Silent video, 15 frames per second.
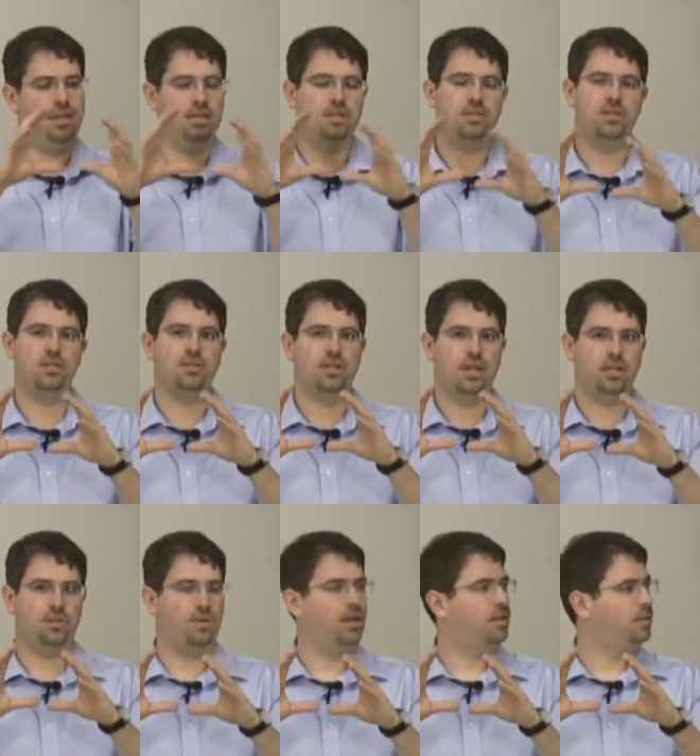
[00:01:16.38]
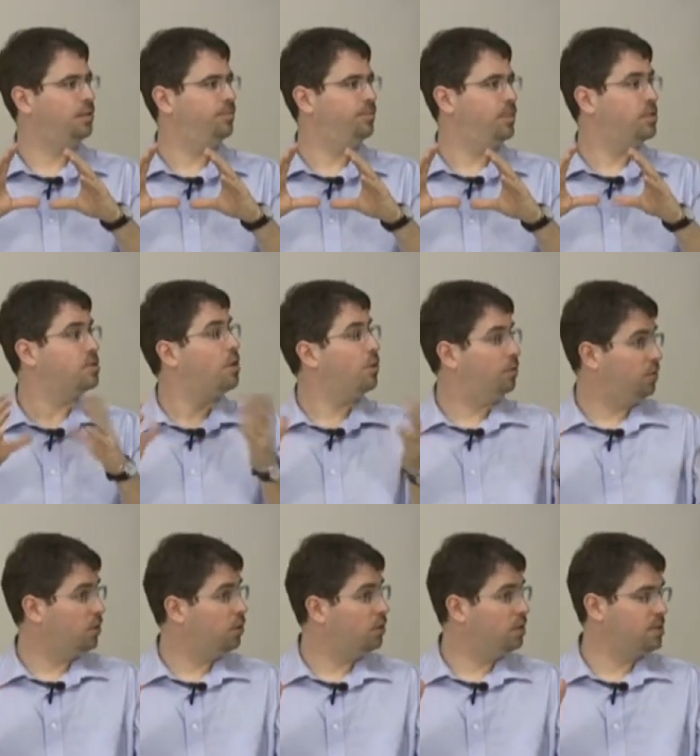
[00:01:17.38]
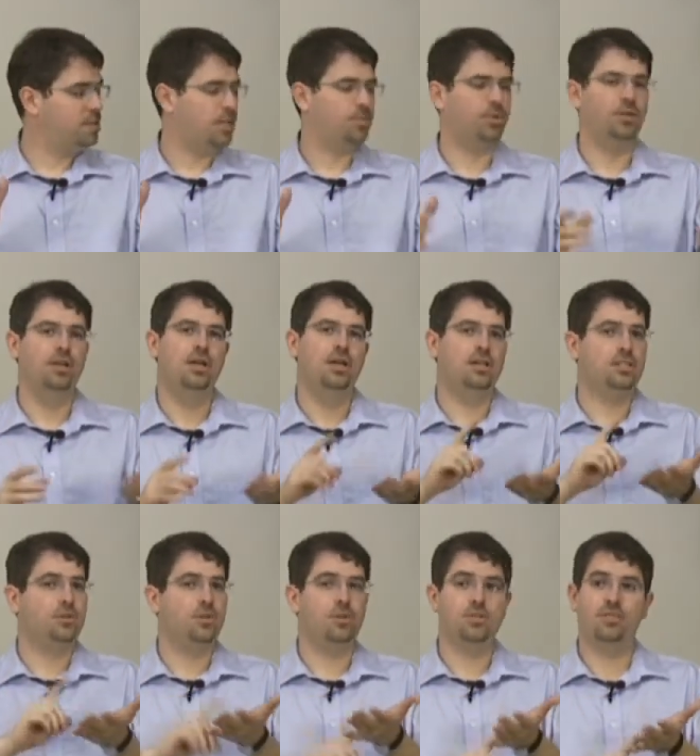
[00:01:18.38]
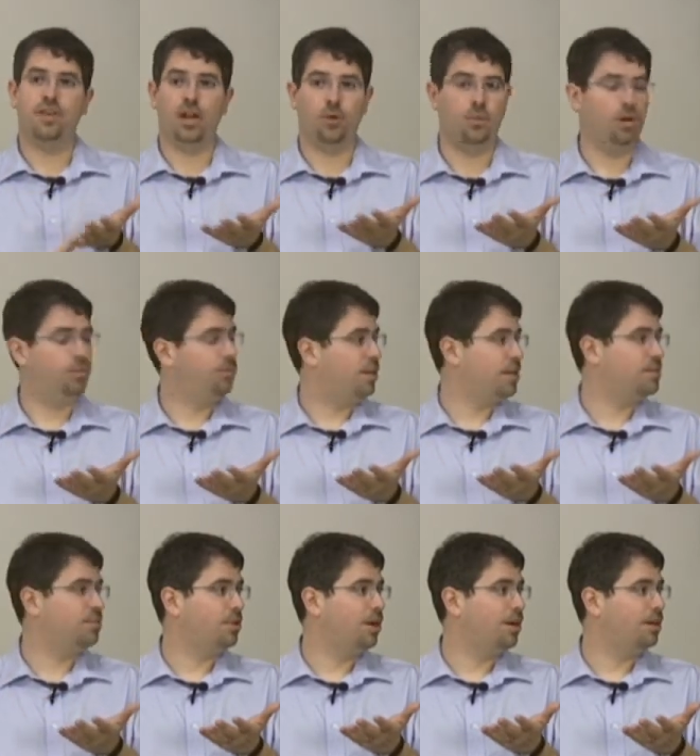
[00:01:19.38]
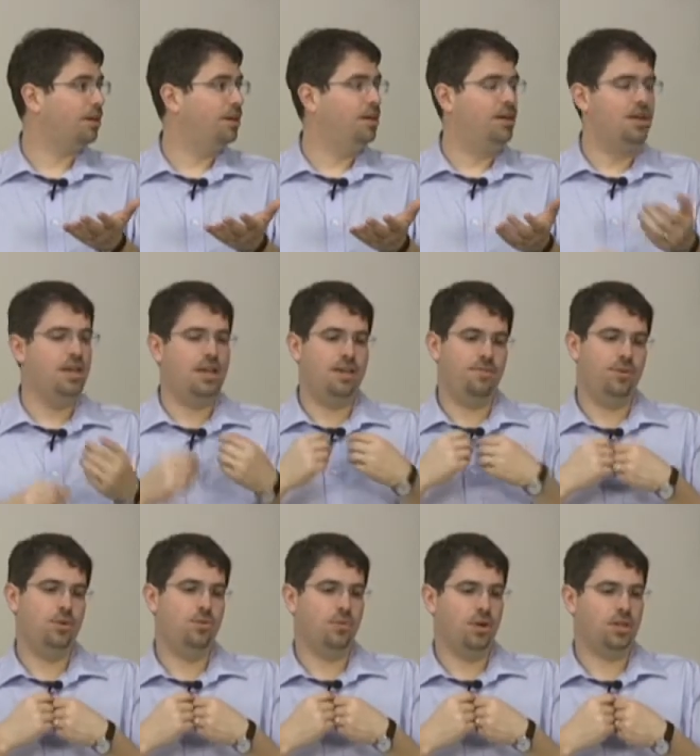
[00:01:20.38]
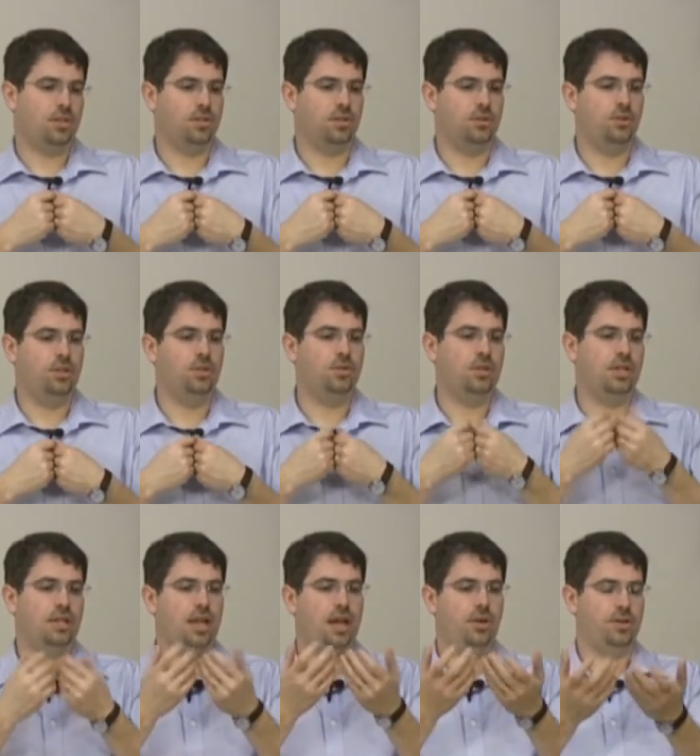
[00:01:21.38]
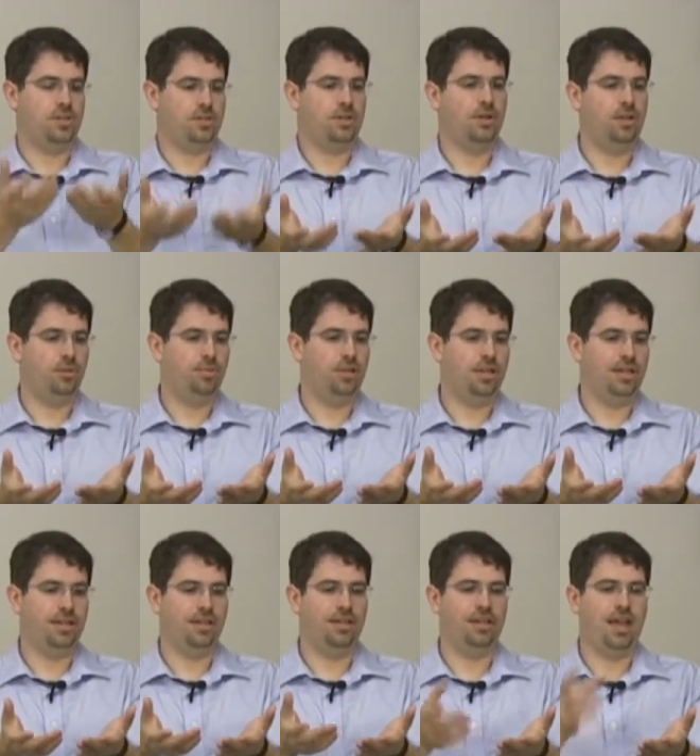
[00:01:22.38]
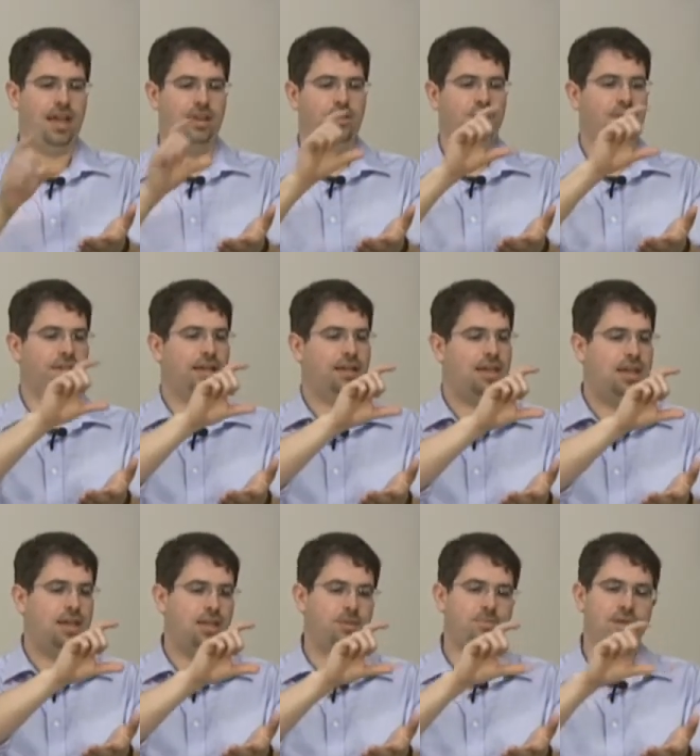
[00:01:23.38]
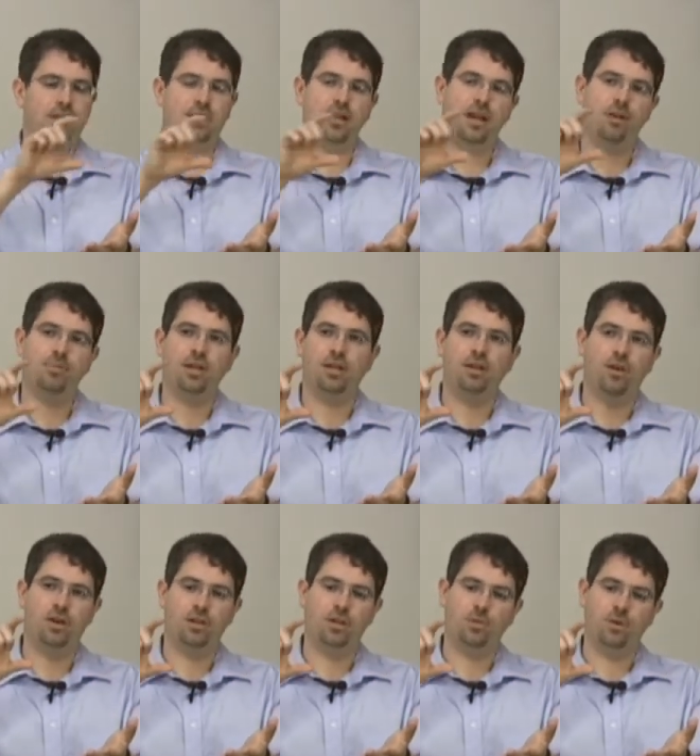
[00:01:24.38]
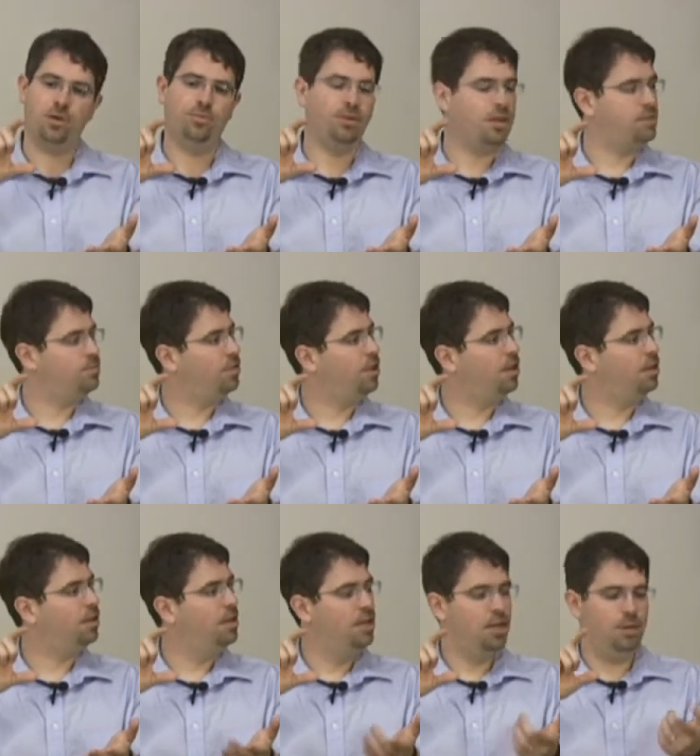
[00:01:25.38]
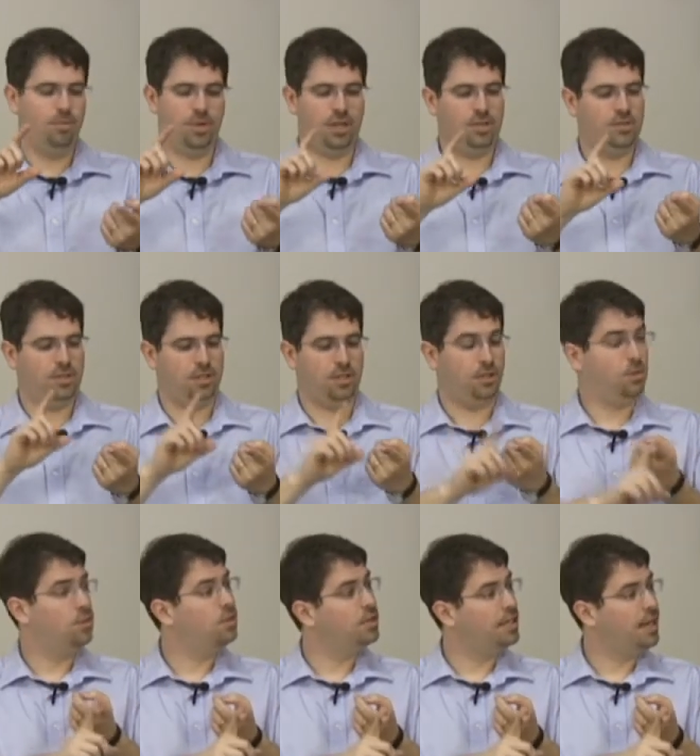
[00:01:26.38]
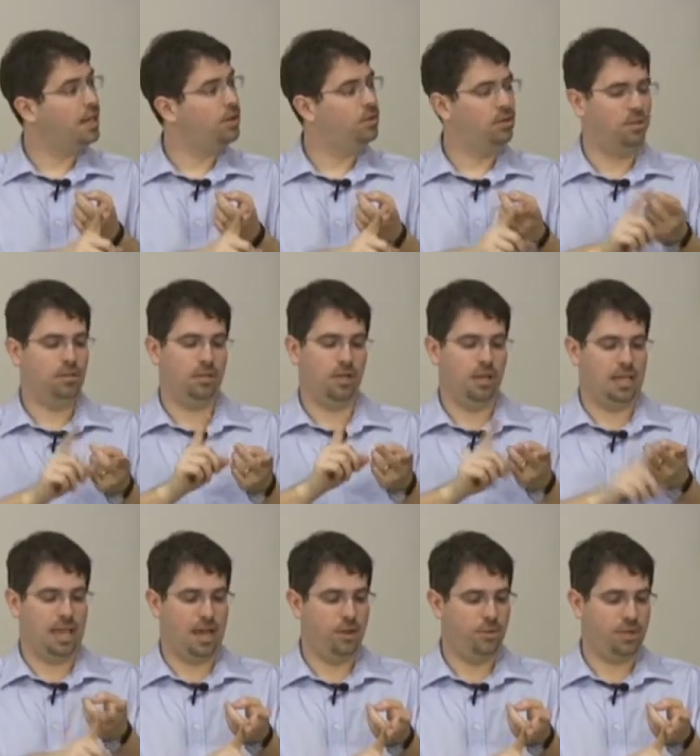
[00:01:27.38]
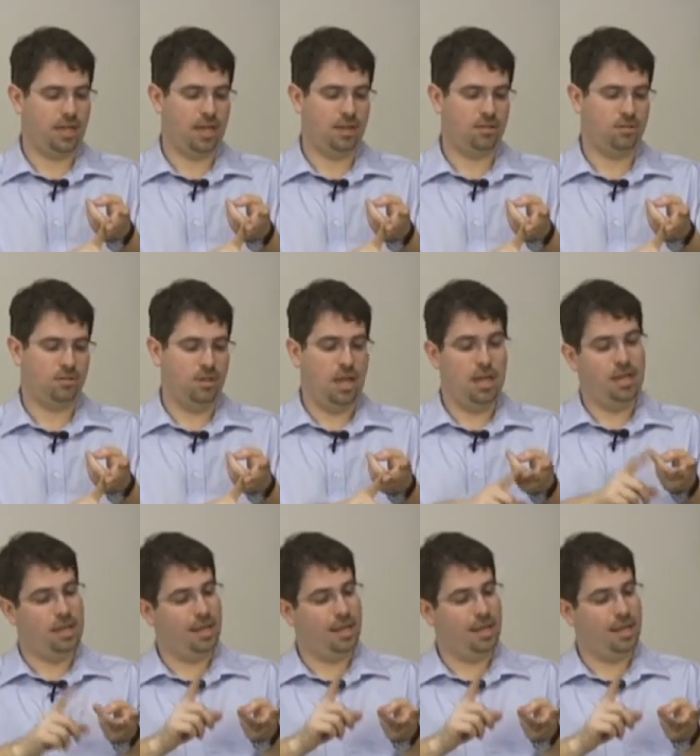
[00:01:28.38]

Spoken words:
into your site directly. So a good example, suppose you've got a WordPress blog. If you want to, you can now install a plugin and you can let anybody comment on your WordPress blog by using a Google account, a Yahoo account,